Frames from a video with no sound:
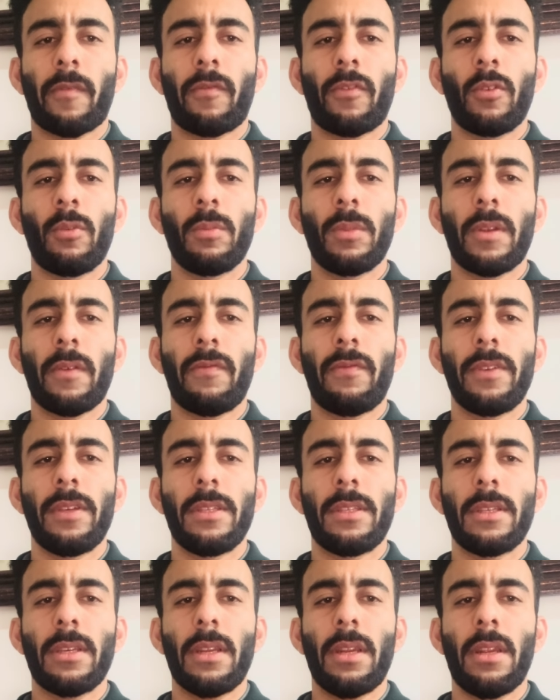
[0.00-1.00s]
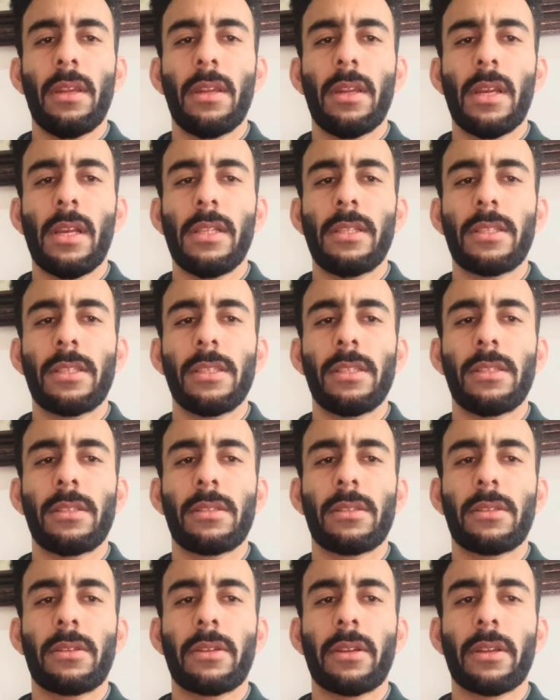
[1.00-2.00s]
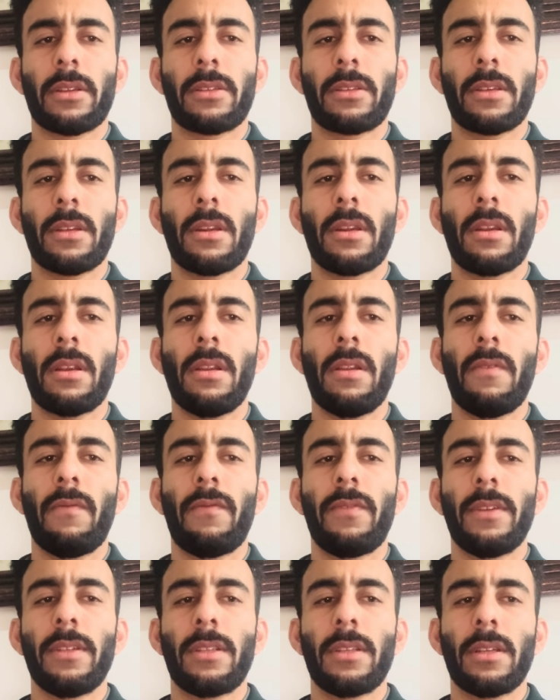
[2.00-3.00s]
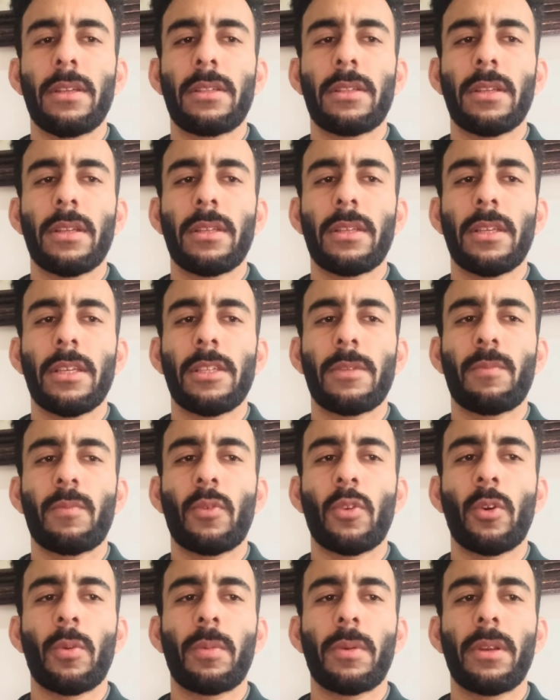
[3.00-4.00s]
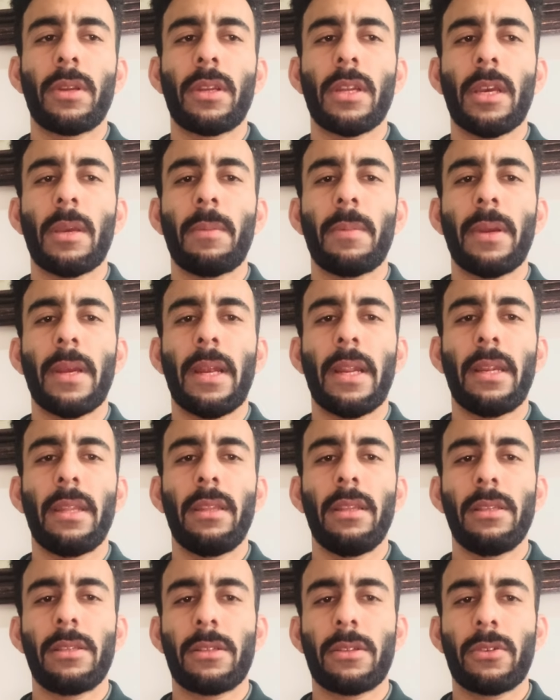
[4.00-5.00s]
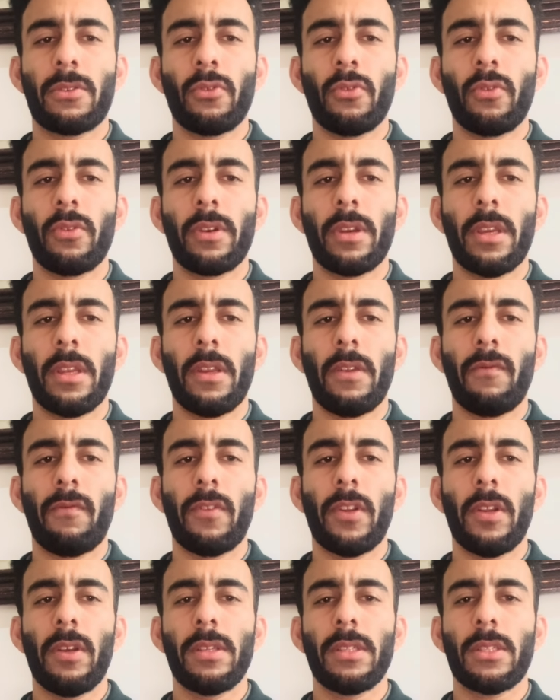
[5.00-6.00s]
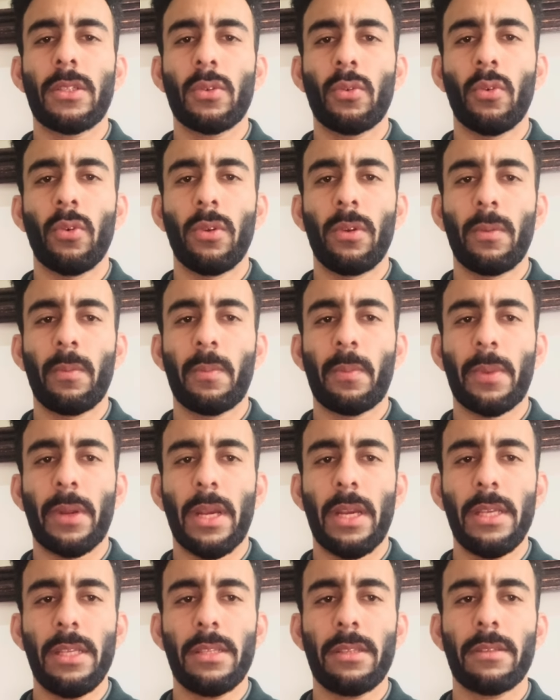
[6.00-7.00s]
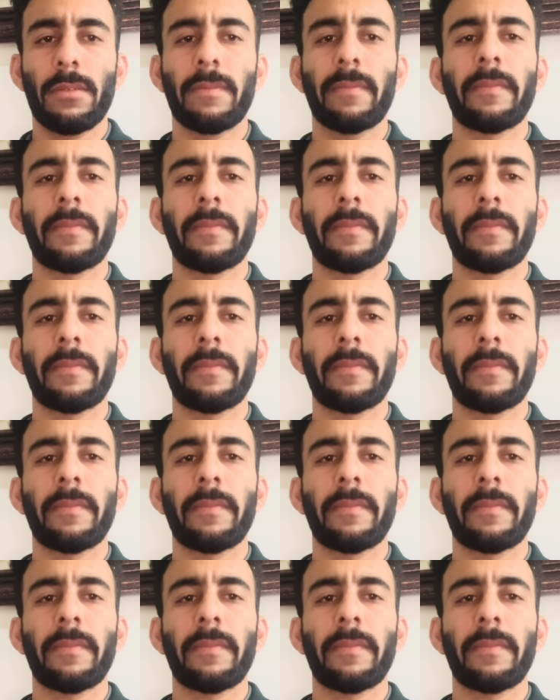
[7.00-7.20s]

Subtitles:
From the feature analysis, structural features such as property type had this strong influence on price.